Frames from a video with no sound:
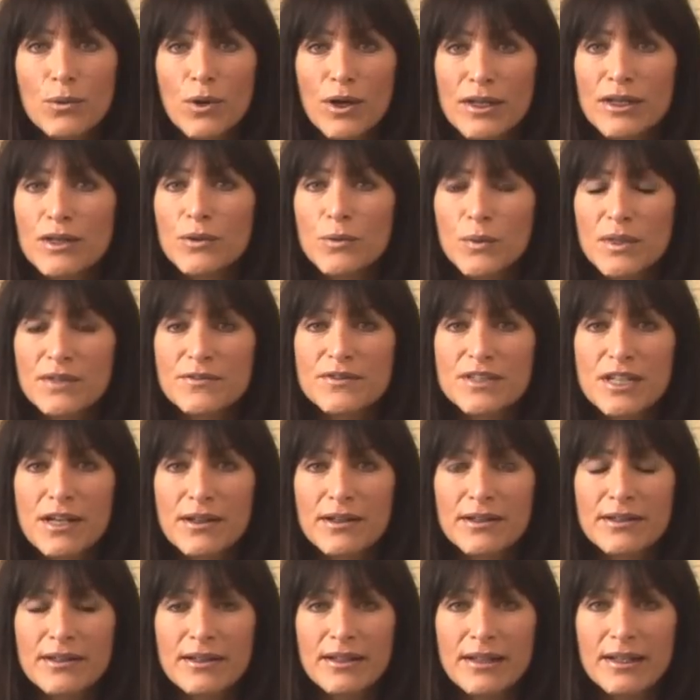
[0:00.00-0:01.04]
the work that we've
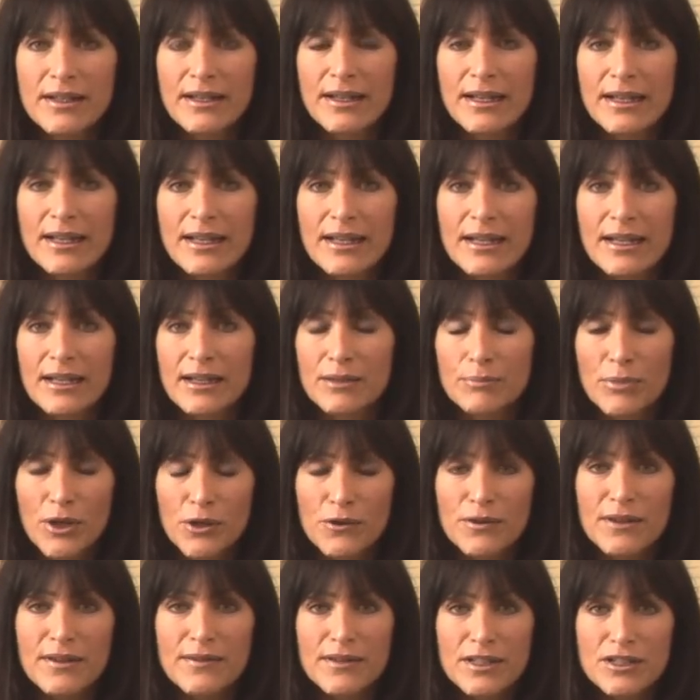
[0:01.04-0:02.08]
done,
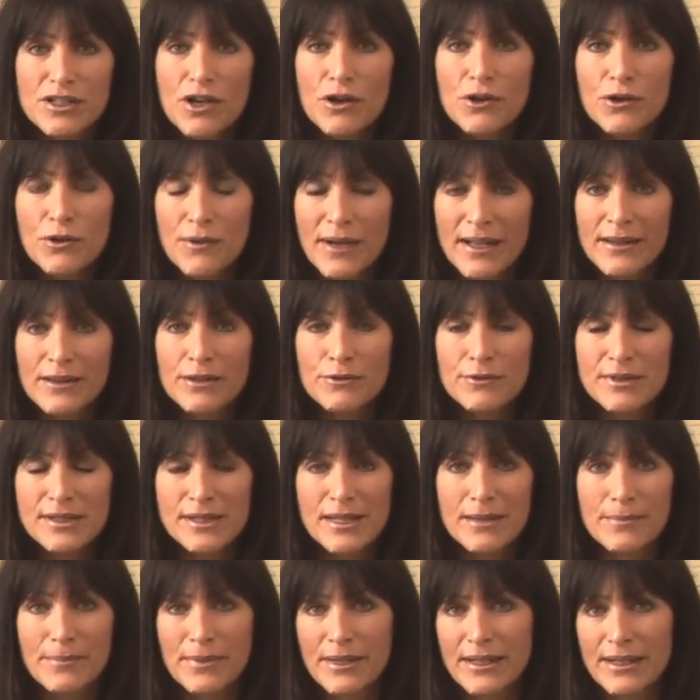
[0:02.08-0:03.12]
both in the donor and the
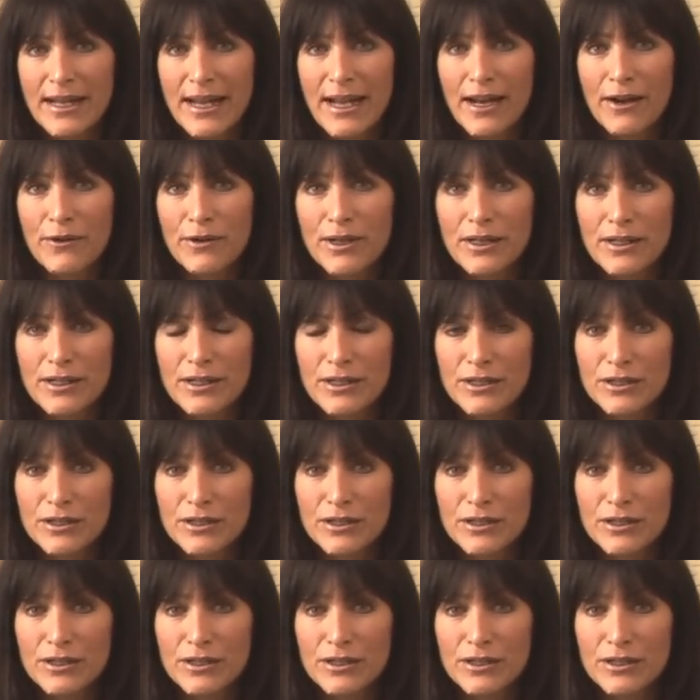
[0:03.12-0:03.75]
recipient area,